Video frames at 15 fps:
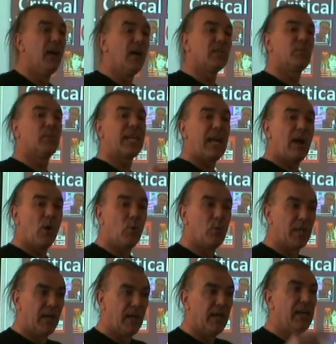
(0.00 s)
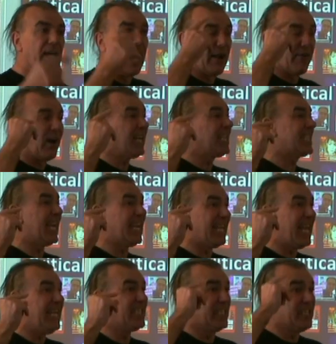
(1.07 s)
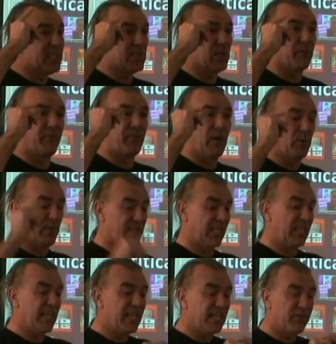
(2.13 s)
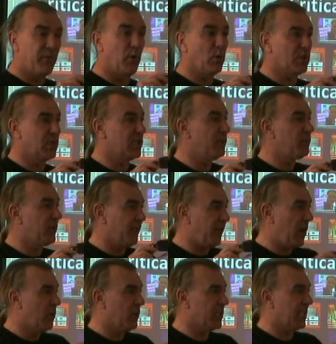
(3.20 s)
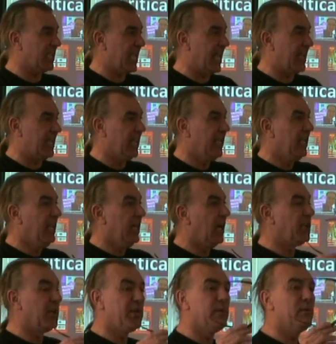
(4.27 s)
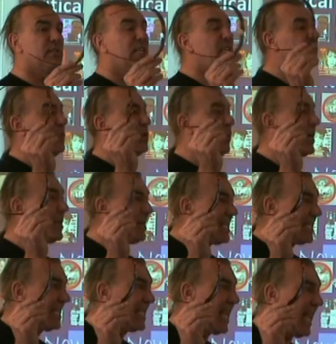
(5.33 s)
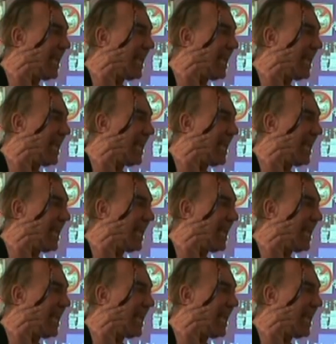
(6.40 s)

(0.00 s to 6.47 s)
As we get older, our eyes get lazy and they stop focusing, and this forces them to focus again. And you use these for 20 minutes a